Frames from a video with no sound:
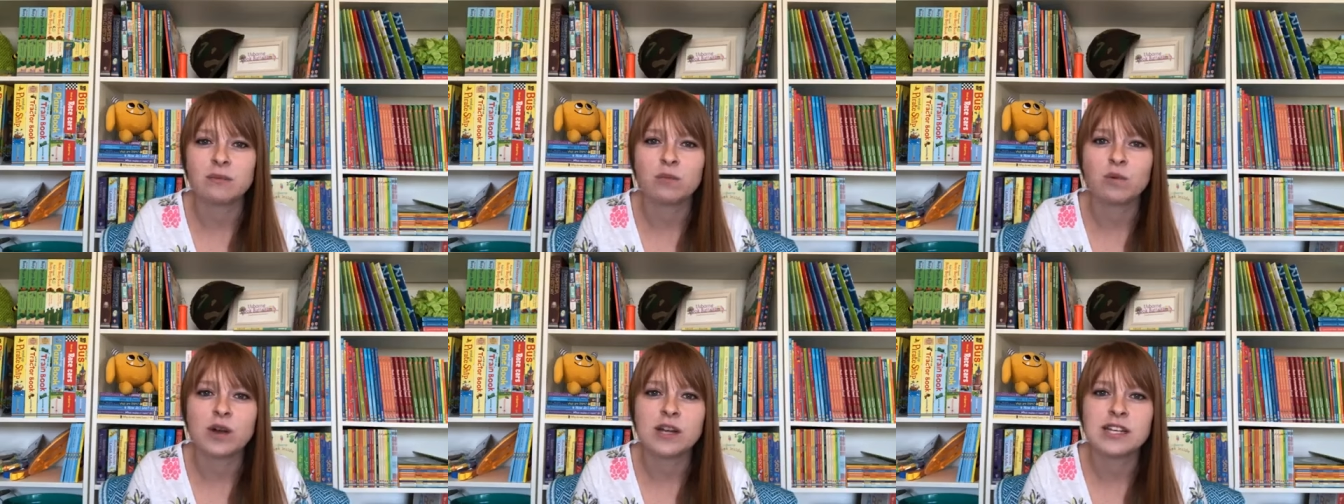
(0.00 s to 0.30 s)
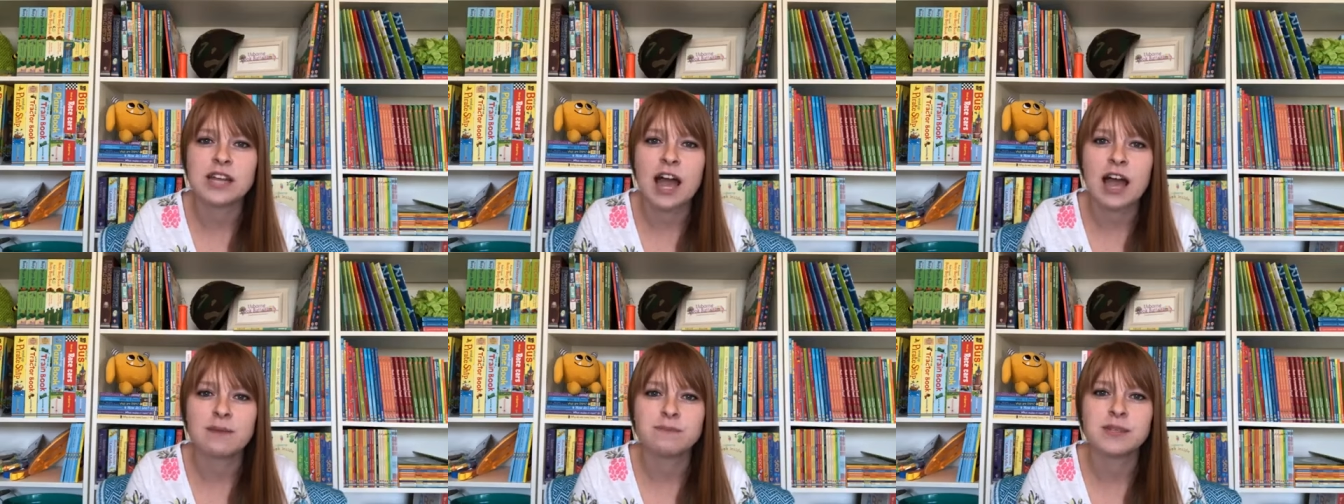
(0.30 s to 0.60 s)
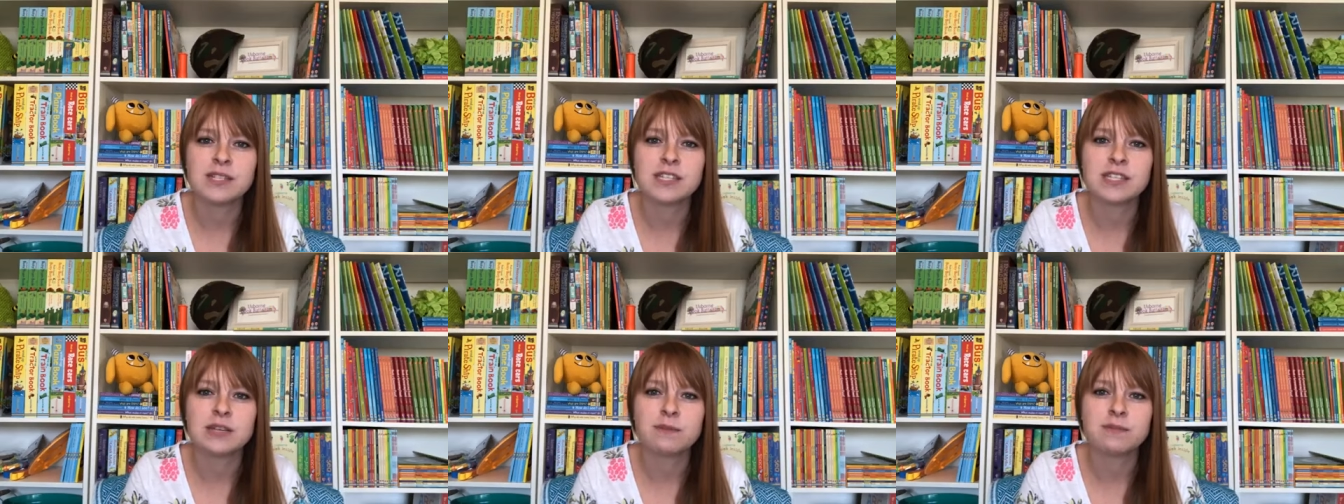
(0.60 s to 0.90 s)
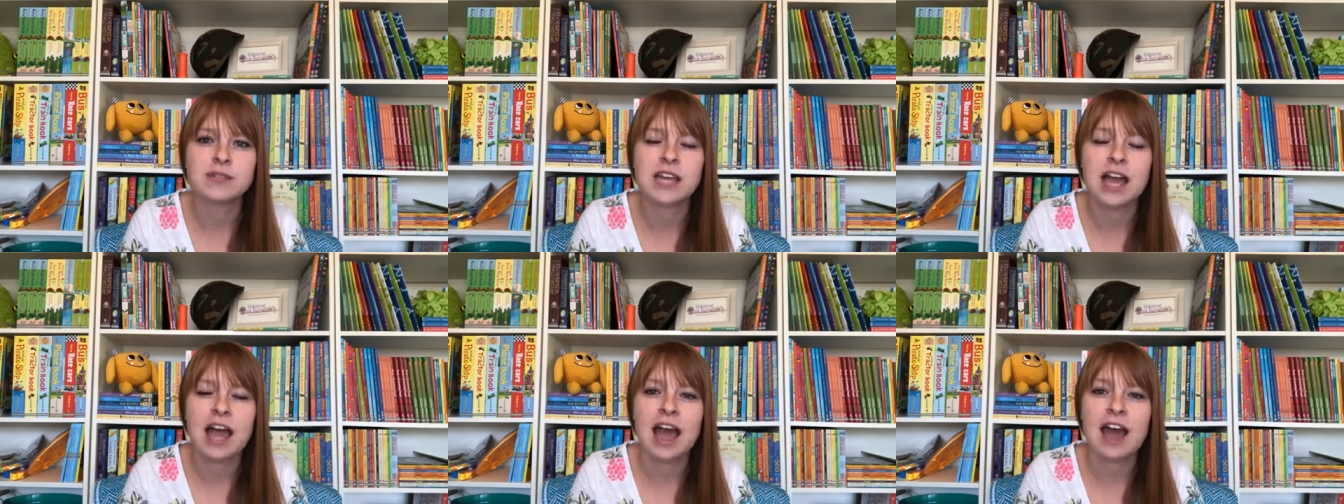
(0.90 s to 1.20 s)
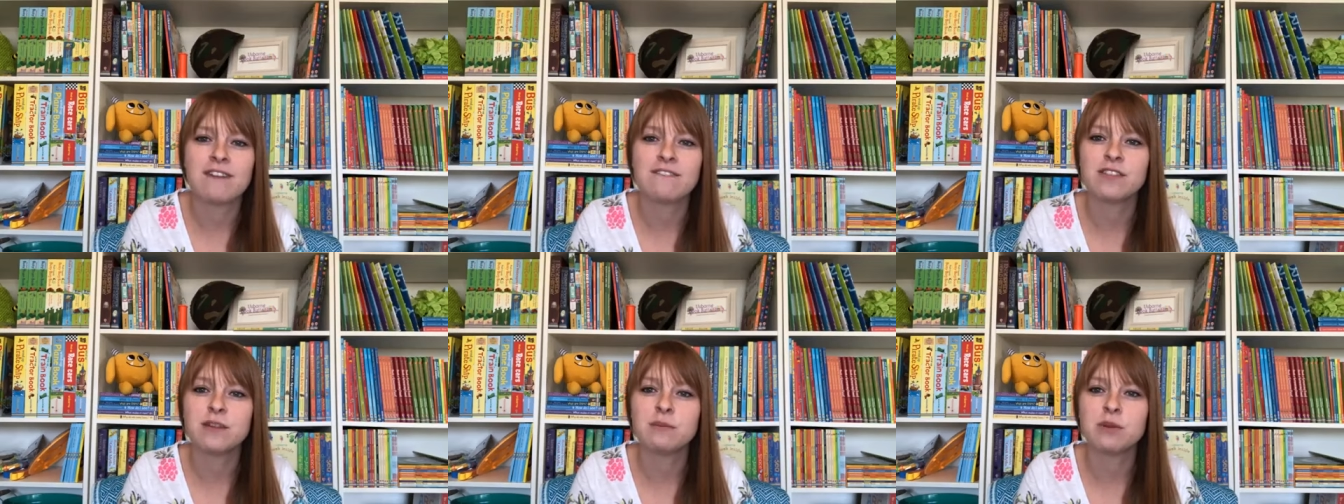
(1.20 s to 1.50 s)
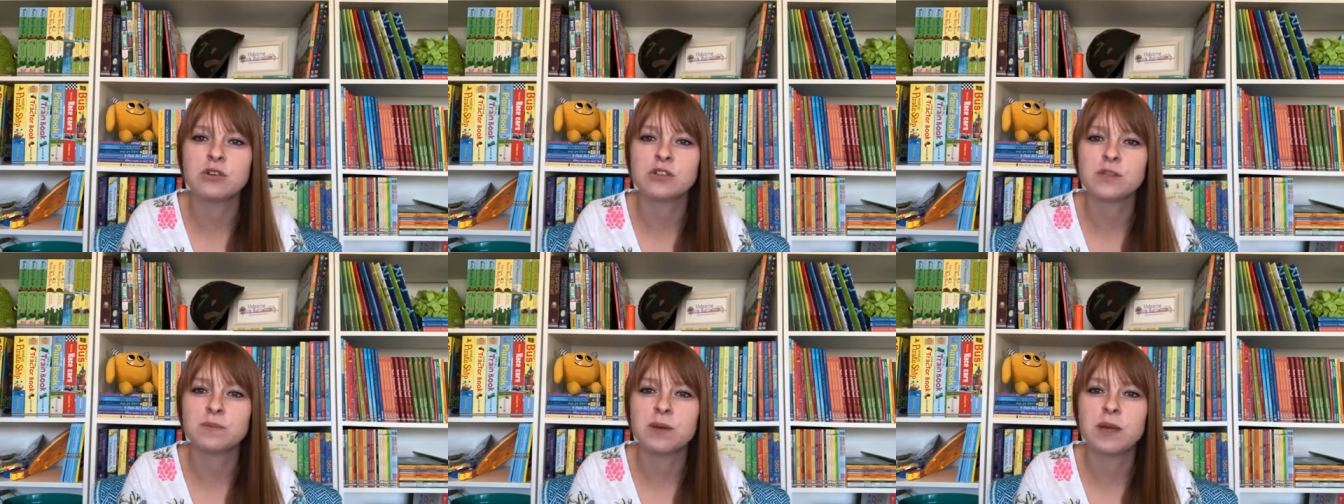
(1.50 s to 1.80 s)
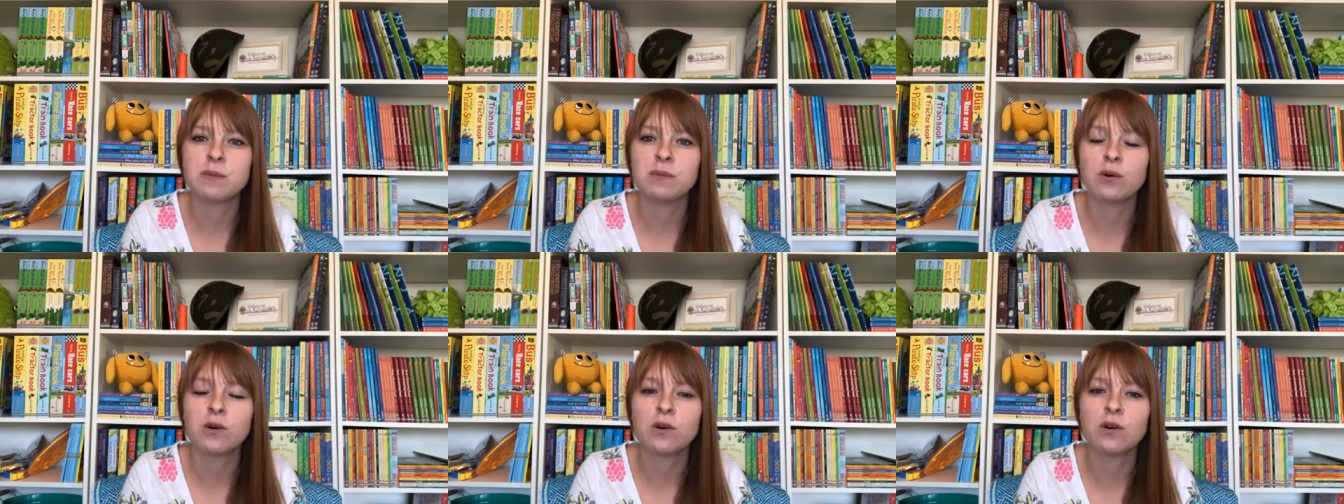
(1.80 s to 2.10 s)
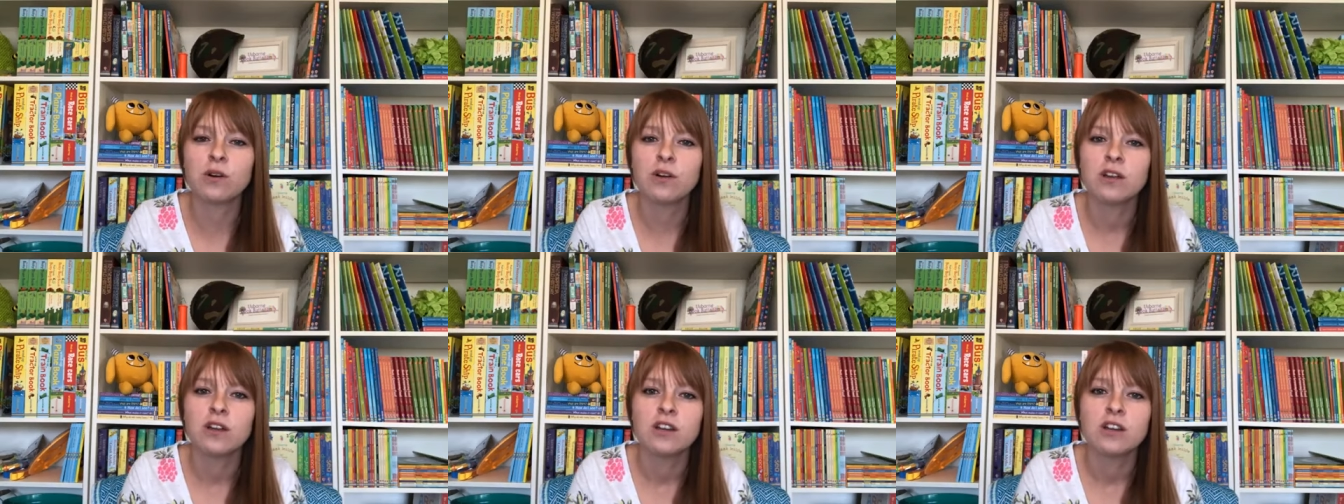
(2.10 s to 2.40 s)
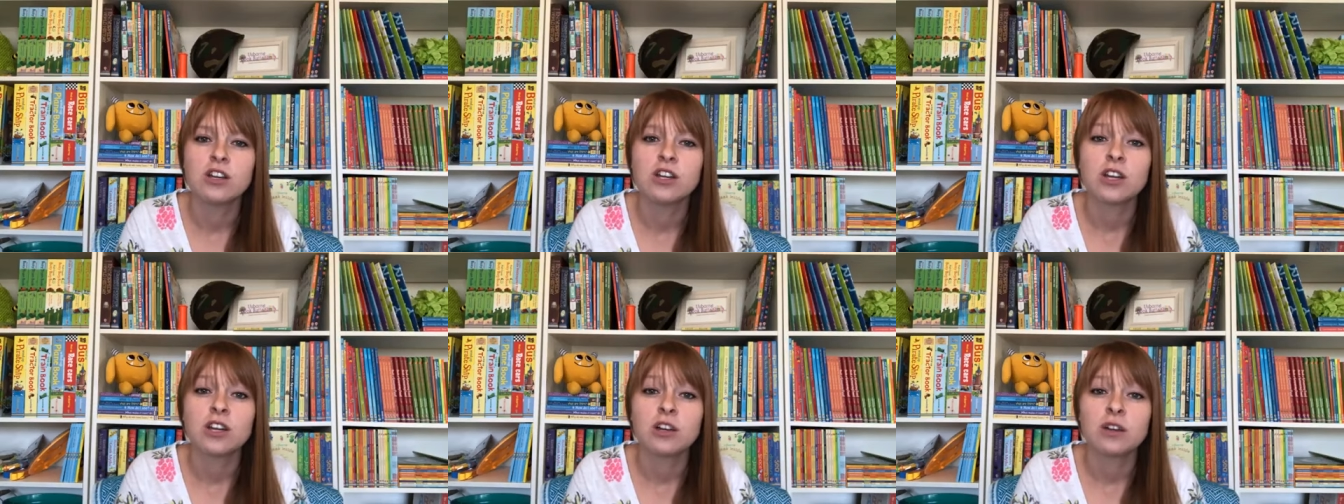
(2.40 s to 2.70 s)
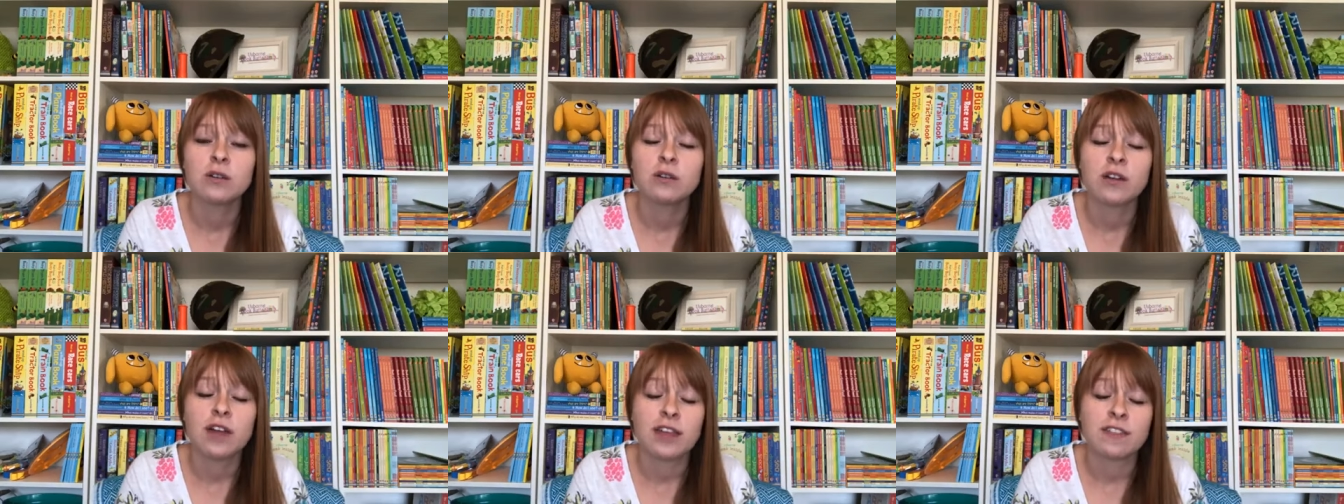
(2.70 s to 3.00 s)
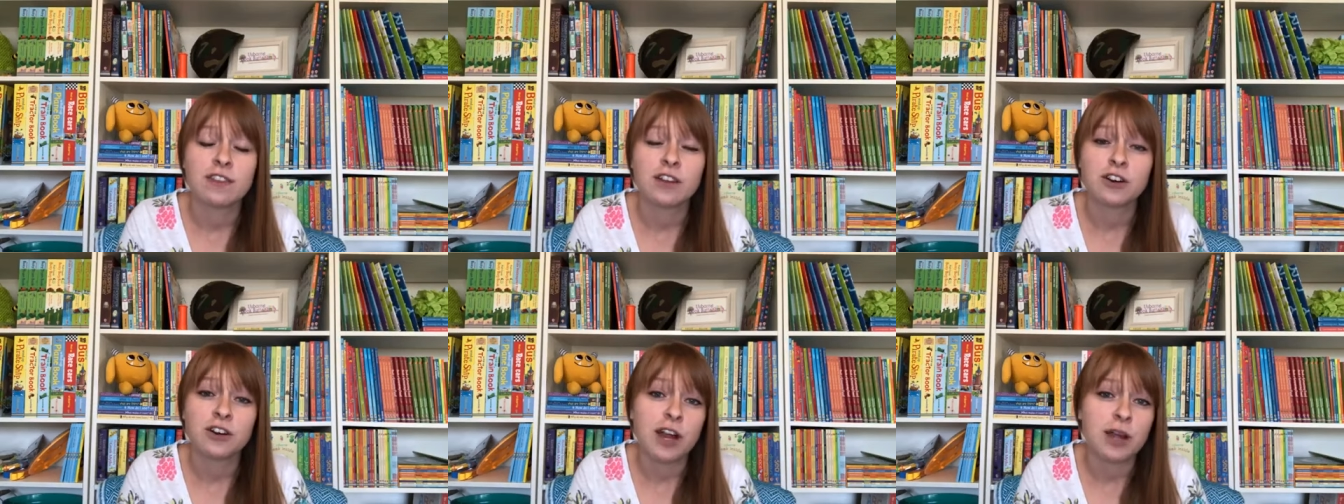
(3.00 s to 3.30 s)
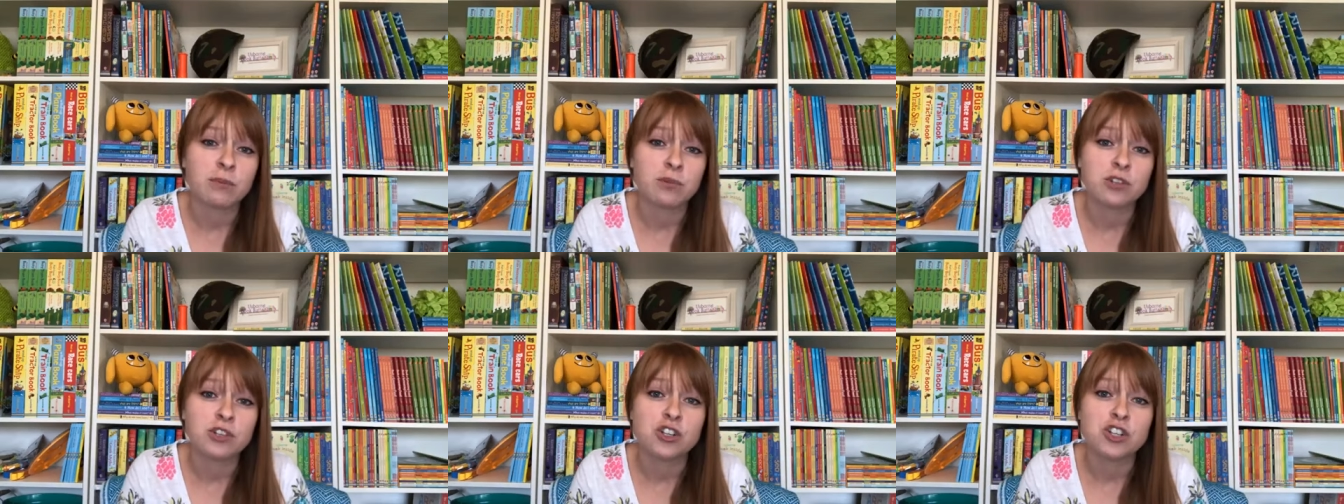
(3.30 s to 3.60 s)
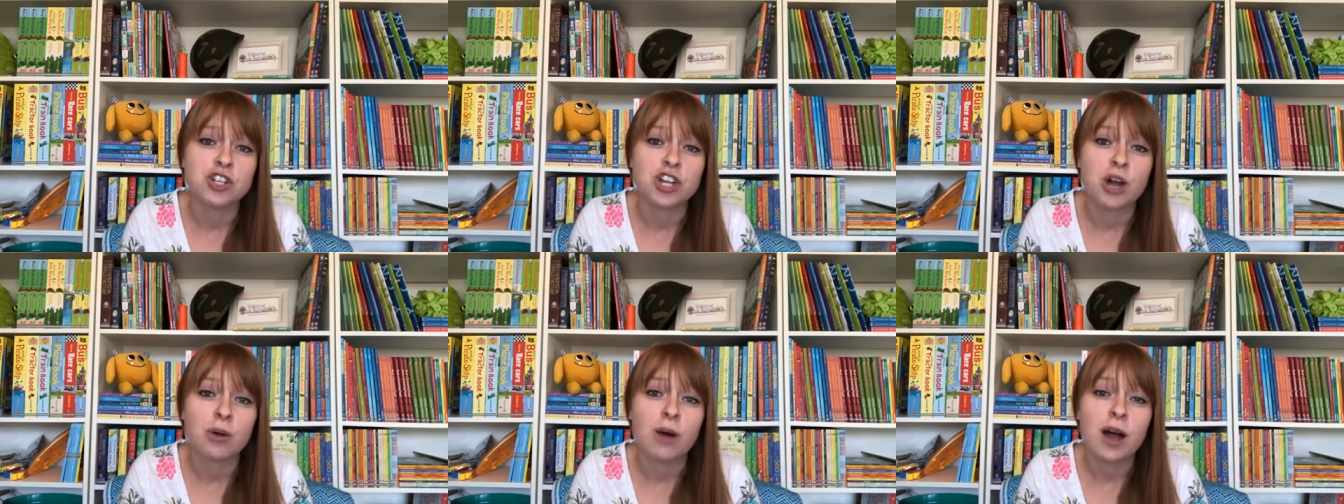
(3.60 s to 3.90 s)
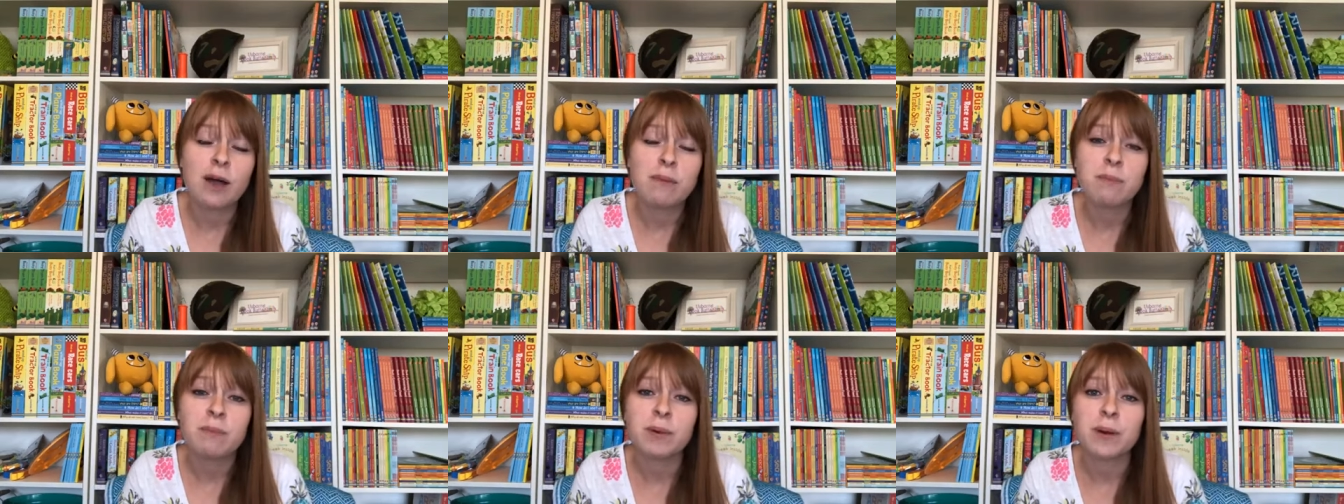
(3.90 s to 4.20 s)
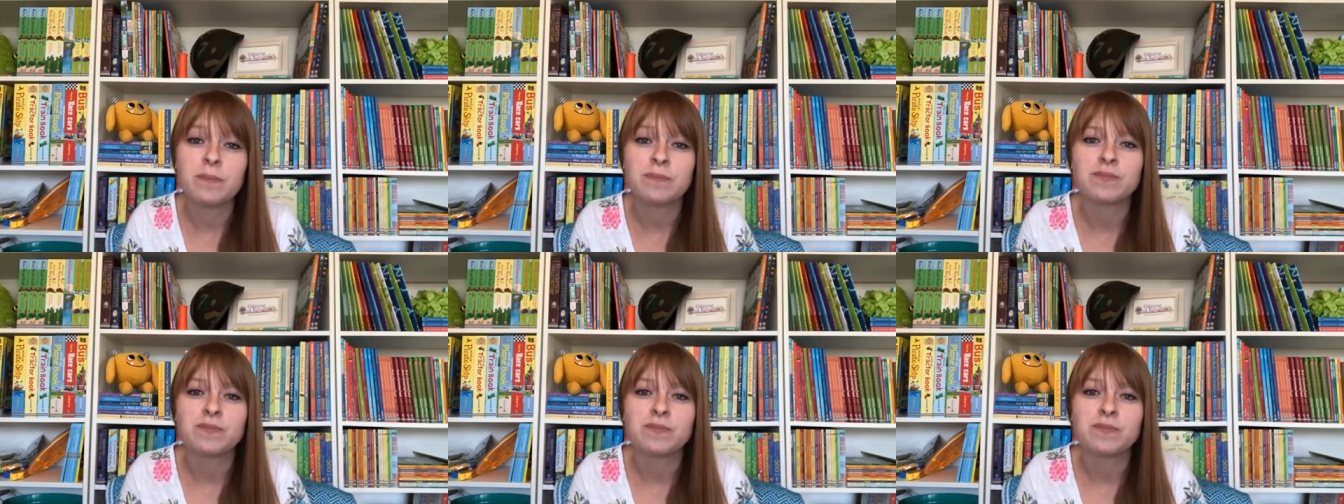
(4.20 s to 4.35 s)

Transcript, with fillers: what times seem to have the most people that are able to show up.